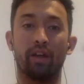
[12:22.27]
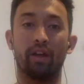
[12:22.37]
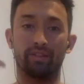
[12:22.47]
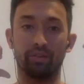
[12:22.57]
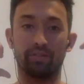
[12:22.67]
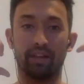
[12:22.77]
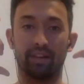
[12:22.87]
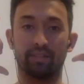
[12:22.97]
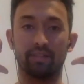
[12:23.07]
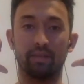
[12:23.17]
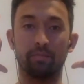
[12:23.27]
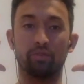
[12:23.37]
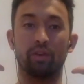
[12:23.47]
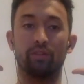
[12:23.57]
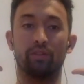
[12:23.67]
So you start to get
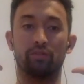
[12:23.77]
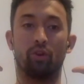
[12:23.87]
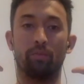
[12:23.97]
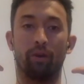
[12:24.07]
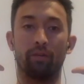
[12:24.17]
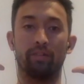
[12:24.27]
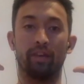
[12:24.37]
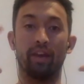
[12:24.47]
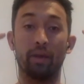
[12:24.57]
symmetry in the jaw bones.